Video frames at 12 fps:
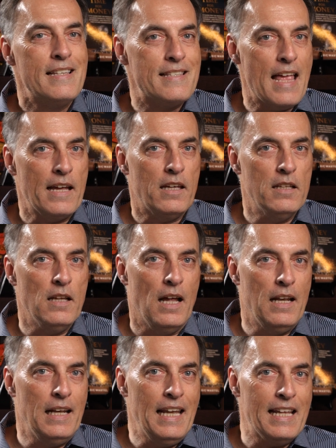
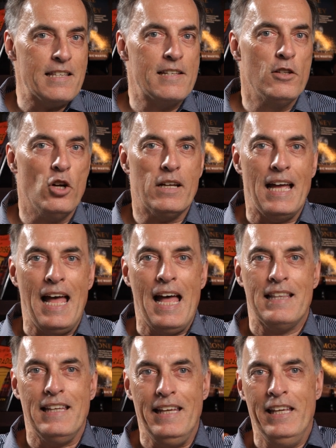Second, let's look
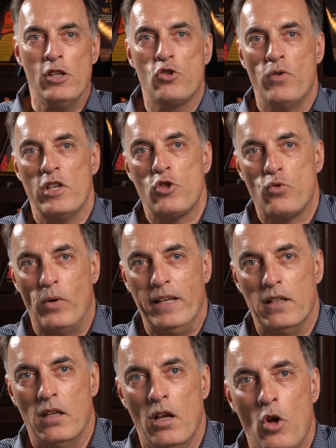at interest
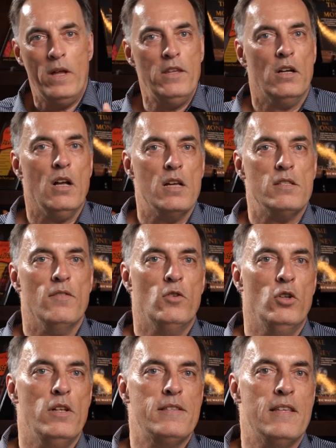rate. When the cost of
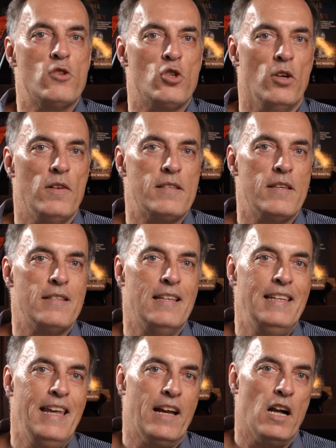goods and services in the